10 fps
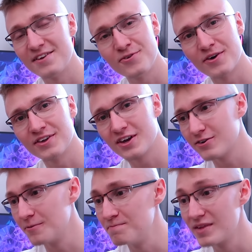If you want to
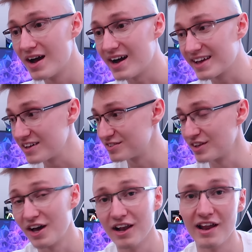go, I guess,
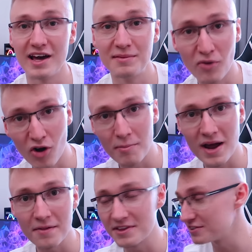learn more
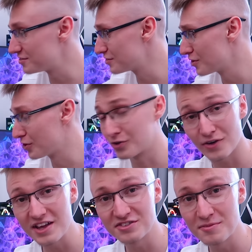about this
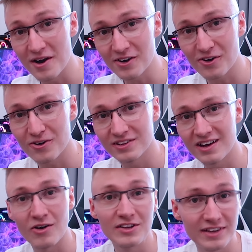crazy mug holder,
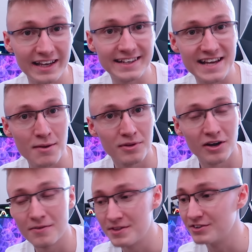I'll leave a link down
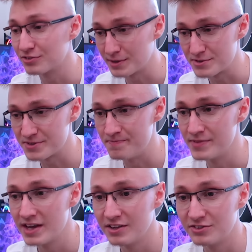below in the
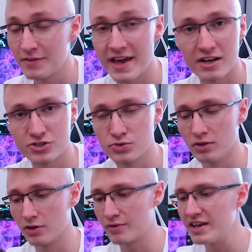description to the
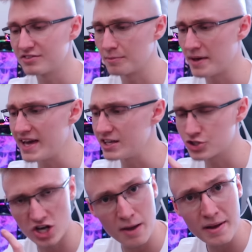actual Razer
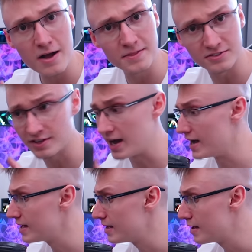page about this guy.